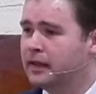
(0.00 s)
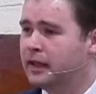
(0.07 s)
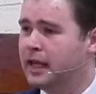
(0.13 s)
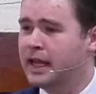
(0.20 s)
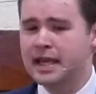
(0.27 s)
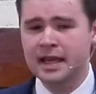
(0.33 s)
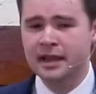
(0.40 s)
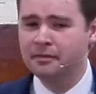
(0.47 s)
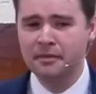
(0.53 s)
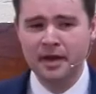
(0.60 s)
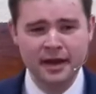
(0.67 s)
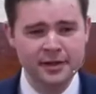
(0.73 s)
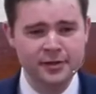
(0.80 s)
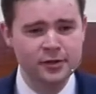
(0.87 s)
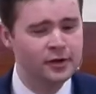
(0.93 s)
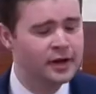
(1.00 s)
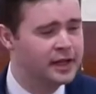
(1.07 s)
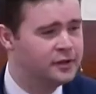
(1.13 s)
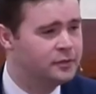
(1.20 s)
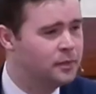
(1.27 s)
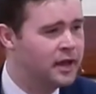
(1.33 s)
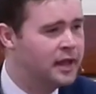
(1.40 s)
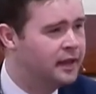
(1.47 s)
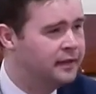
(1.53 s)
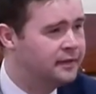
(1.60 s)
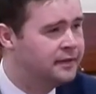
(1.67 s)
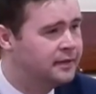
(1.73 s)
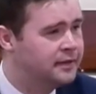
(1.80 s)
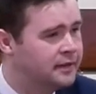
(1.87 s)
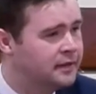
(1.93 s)
And He can minister His
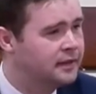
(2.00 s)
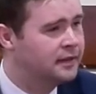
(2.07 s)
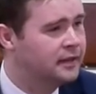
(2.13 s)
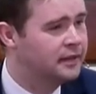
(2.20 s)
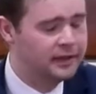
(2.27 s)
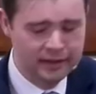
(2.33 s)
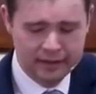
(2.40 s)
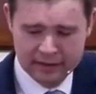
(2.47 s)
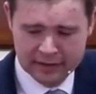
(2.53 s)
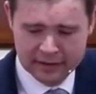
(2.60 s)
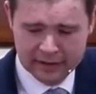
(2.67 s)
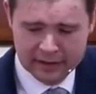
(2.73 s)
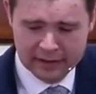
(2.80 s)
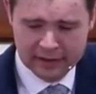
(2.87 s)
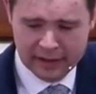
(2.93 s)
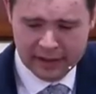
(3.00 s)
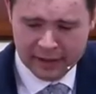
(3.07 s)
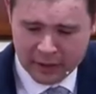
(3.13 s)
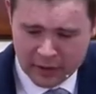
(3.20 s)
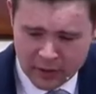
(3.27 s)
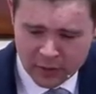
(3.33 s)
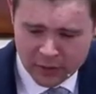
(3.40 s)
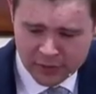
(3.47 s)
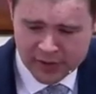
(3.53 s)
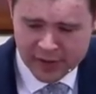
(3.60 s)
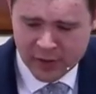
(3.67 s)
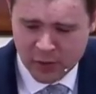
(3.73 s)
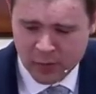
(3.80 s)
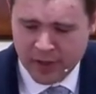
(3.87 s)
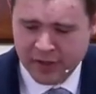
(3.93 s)
peace into your
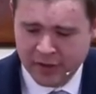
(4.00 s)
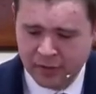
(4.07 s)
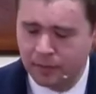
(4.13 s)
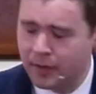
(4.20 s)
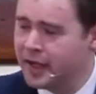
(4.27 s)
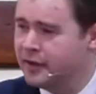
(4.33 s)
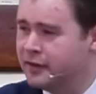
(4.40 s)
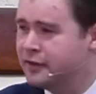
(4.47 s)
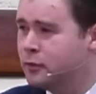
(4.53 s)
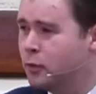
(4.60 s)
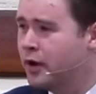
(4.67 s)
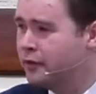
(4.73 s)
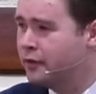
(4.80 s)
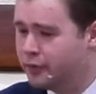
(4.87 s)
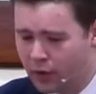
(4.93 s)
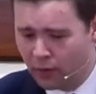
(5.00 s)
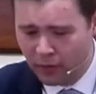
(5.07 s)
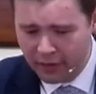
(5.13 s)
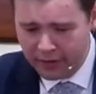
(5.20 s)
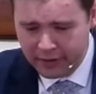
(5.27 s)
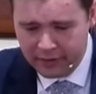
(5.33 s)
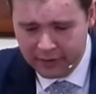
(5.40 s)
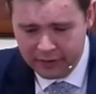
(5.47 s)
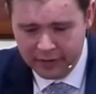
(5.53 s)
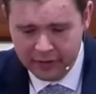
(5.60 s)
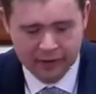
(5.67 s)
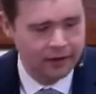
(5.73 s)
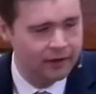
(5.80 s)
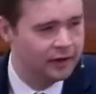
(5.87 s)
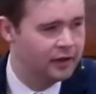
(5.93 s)
situation peace with God,
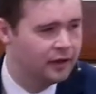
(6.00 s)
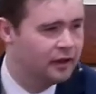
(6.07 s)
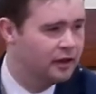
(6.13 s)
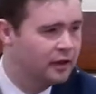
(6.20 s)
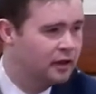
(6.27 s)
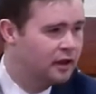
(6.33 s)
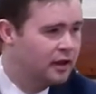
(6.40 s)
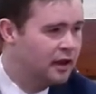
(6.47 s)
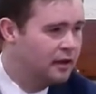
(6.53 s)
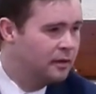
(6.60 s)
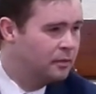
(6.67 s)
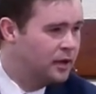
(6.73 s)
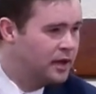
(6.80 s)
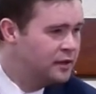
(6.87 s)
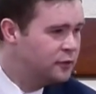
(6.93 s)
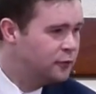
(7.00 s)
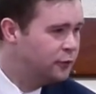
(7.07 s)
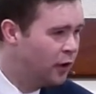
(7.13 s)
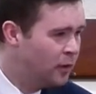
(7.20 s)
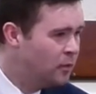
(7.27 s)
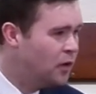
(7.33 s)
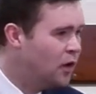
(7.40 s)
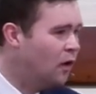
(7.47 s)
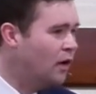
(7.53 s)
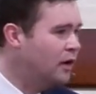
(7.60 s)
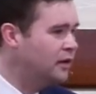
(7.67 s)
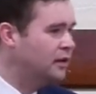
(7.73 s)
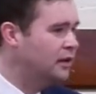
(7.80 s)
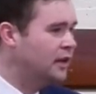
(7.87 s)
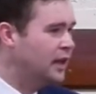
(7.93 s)
peace from God,
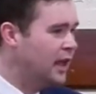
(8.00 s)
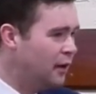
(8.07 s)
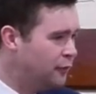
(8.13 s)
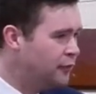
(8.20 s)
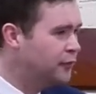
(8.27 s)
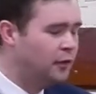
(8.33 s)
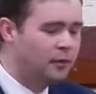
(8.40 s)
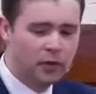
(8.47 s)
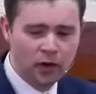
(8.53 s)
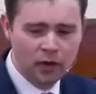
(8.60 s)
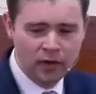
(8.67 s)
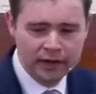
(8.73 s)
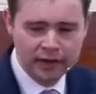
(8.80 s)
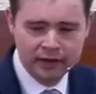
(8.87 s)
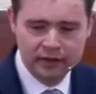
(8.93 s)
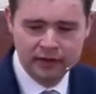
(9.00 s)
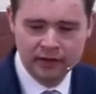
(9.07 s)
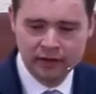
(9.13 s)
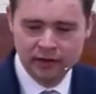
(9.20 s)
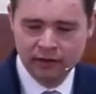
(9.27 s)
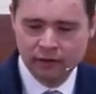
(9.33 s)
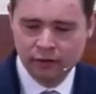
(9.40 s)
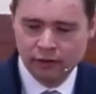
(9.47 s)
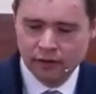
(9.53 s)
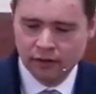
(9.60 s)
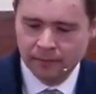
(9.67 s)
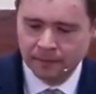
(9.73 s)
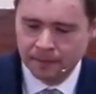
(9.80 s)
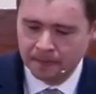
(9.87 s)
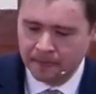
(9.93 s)
a gift from God.
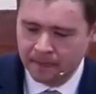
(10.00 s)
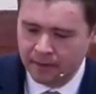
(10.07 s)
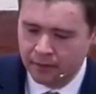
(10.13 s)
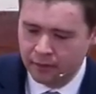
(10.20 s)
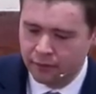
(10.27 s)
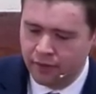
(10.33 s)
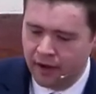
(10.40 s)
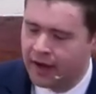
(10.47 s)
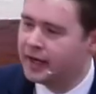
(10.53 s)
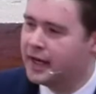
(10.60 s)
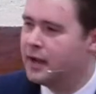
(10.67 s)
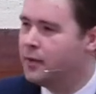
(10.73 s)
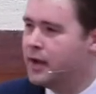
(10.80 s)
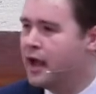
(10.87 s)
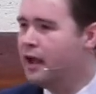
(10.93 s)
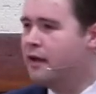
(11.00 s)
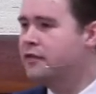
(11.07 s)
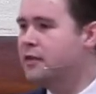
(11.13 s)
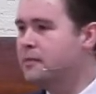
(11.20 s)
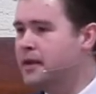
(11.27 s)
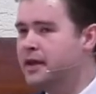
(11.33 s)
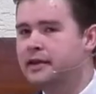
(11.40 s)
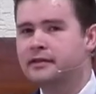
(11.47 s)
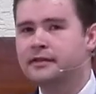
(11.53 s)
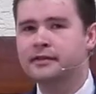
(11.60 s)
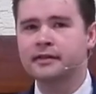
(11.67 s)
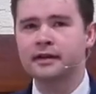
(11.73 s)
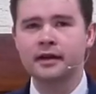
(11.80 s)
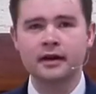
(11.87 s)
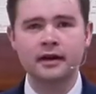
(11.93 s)
Finally, we have the
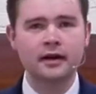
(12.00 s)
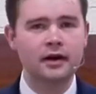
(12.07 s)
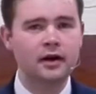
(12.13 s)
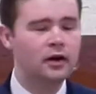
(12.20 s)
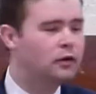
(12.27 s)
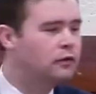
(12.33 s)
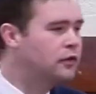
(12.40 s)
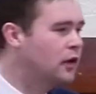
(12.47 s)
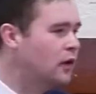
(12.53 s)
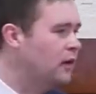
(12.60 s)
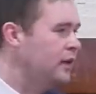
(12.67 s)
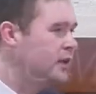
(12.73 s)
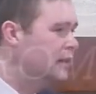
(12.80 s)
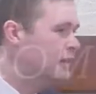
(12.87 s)
peace of God.